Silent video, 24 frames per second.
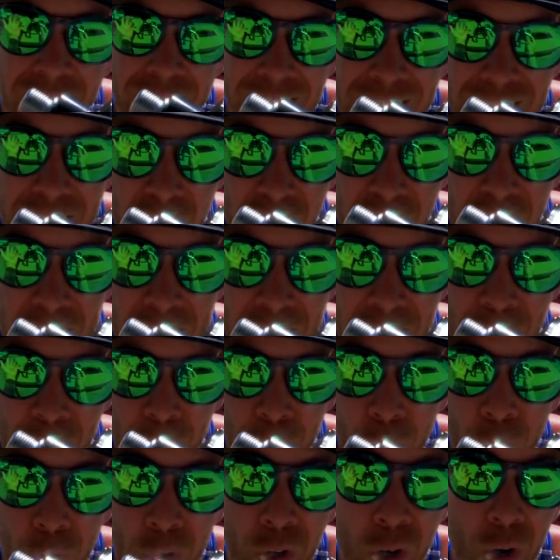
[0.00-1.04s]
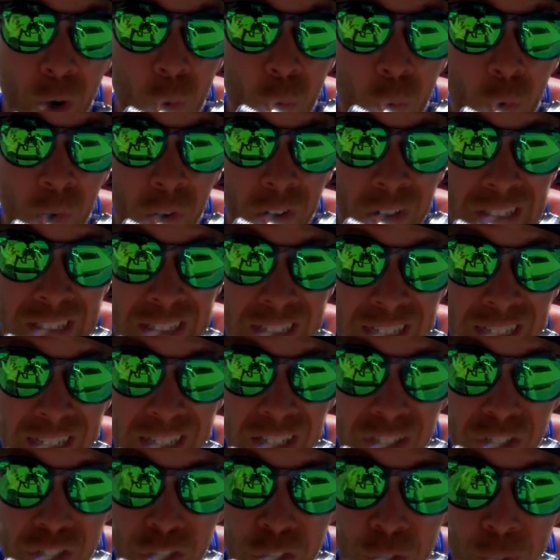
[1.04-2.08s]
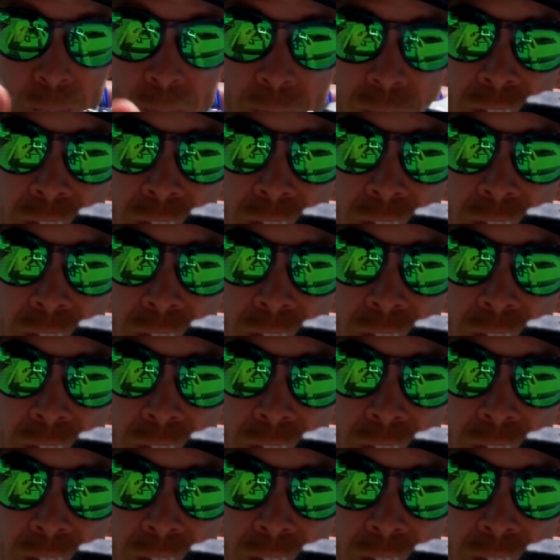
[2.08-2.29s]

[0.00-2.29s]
less chance for a warranty issue.